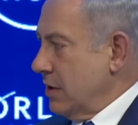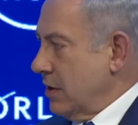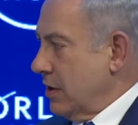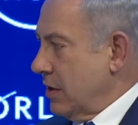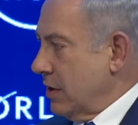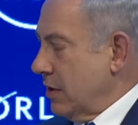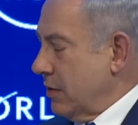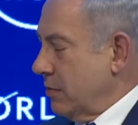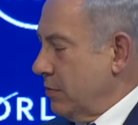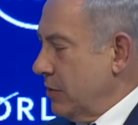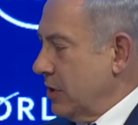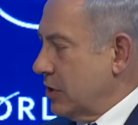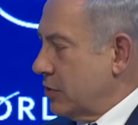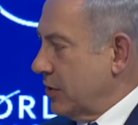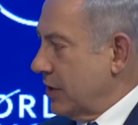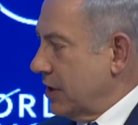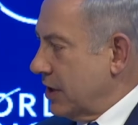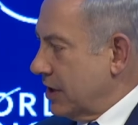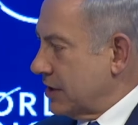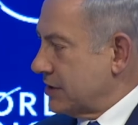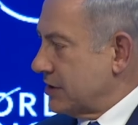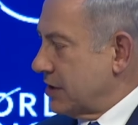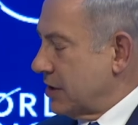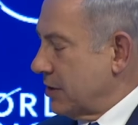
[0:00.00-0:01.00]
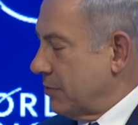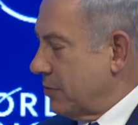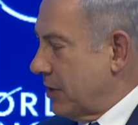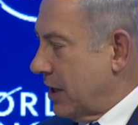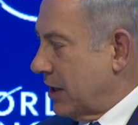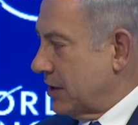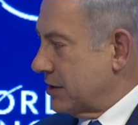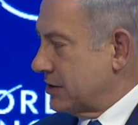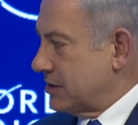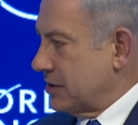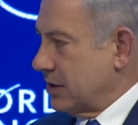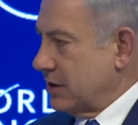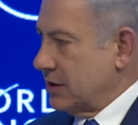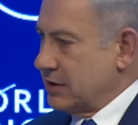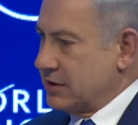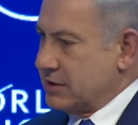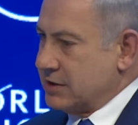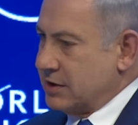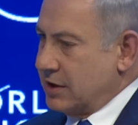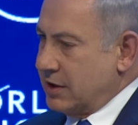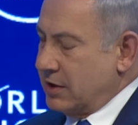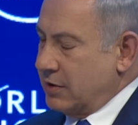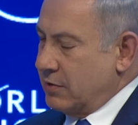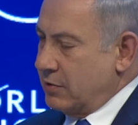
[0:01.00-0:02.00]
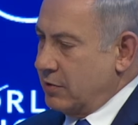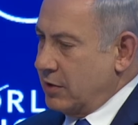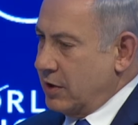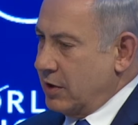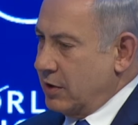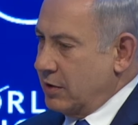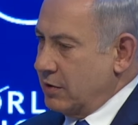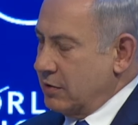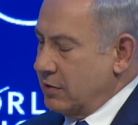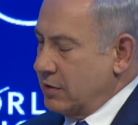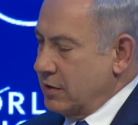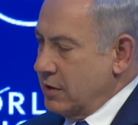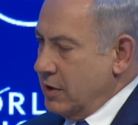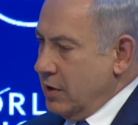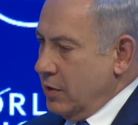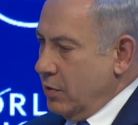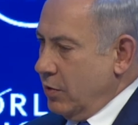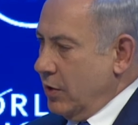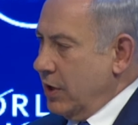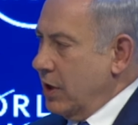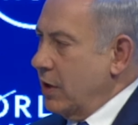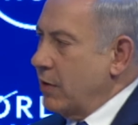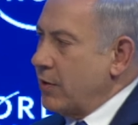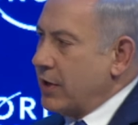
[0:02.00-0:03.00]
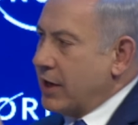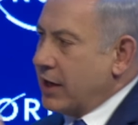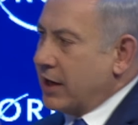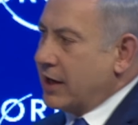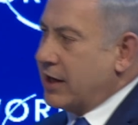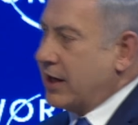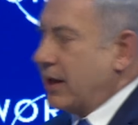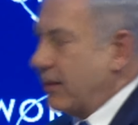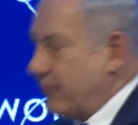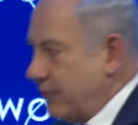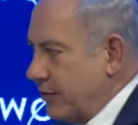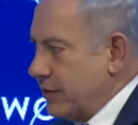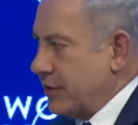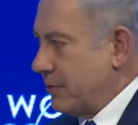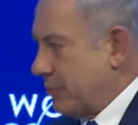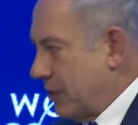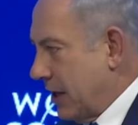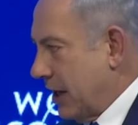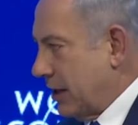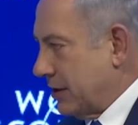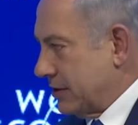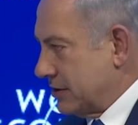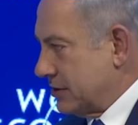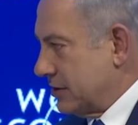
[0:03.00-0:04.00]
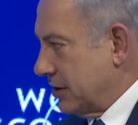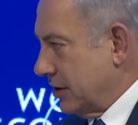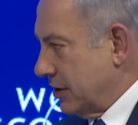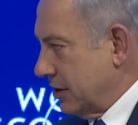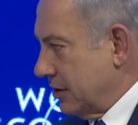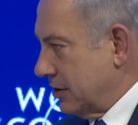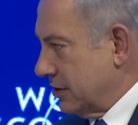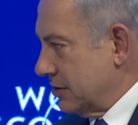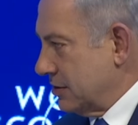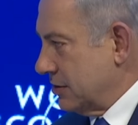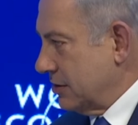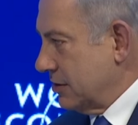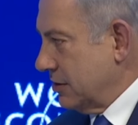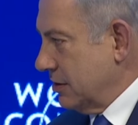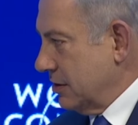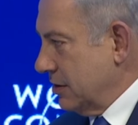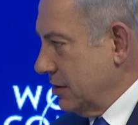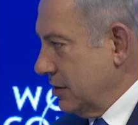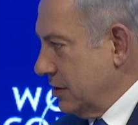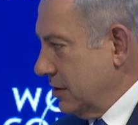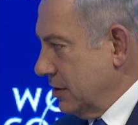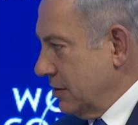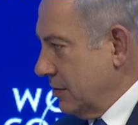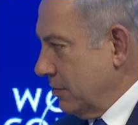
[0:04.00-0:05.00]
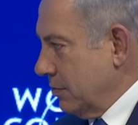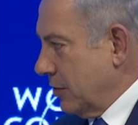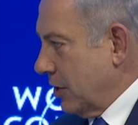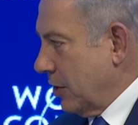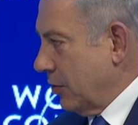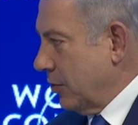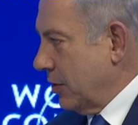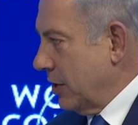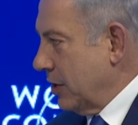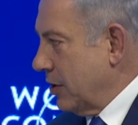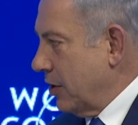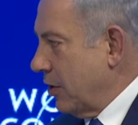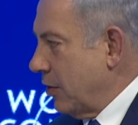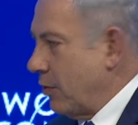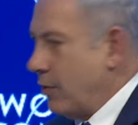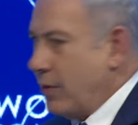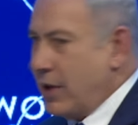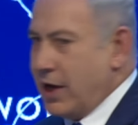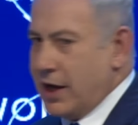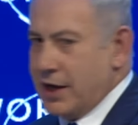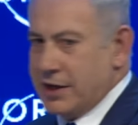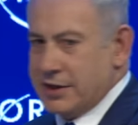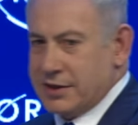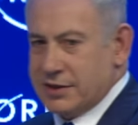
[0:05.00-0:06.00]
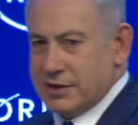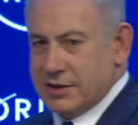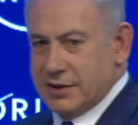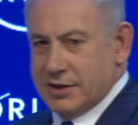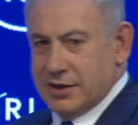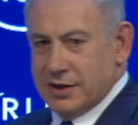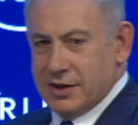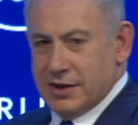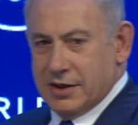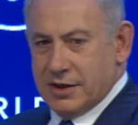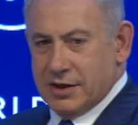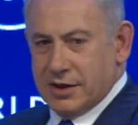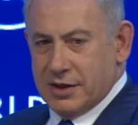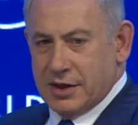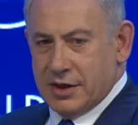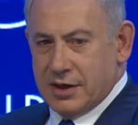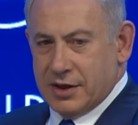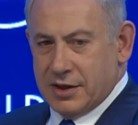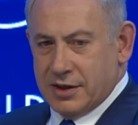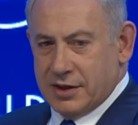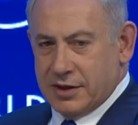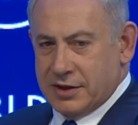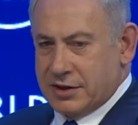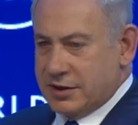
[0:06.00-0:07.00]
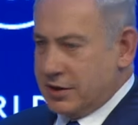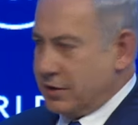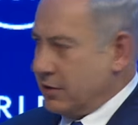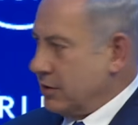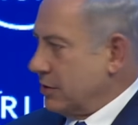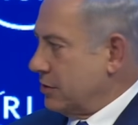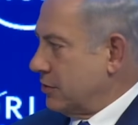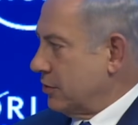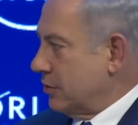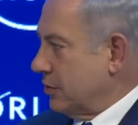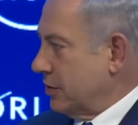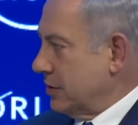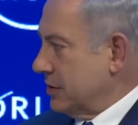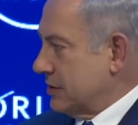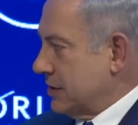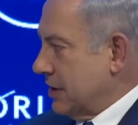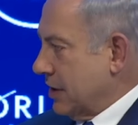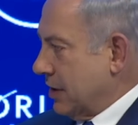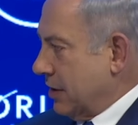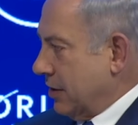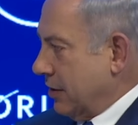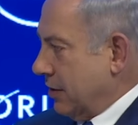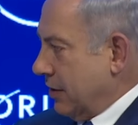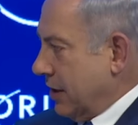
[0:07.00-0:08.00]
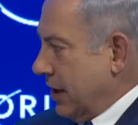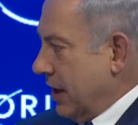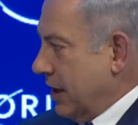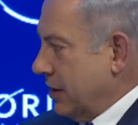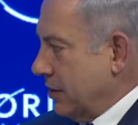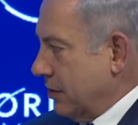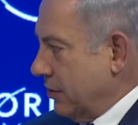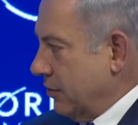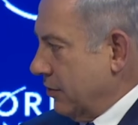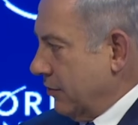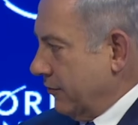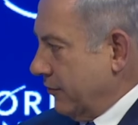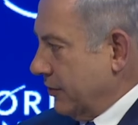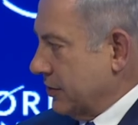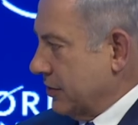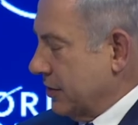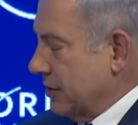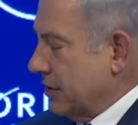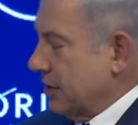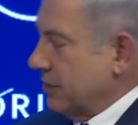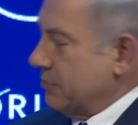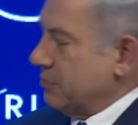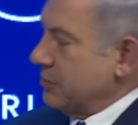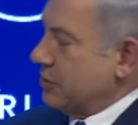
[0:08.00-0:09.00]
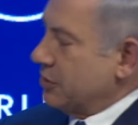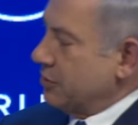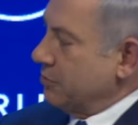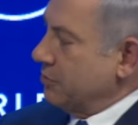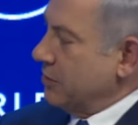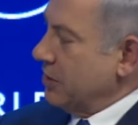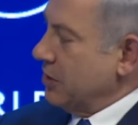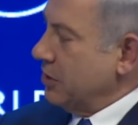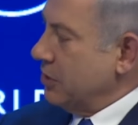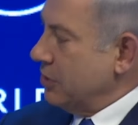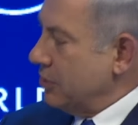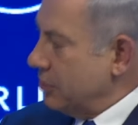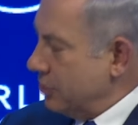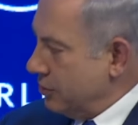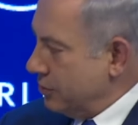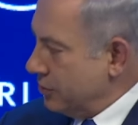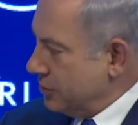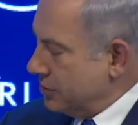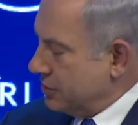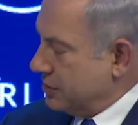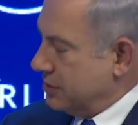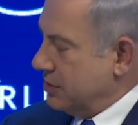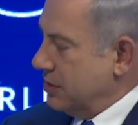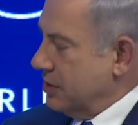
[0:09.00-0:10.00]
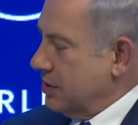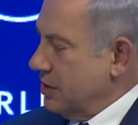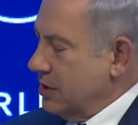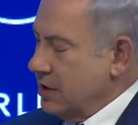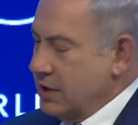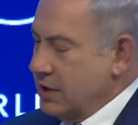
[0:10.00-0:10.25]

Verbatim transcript: uh, between us and the Palestinians say, well, we don't want to govern the Palestinians, but we don't want uh, the territories that are handed over to them to be used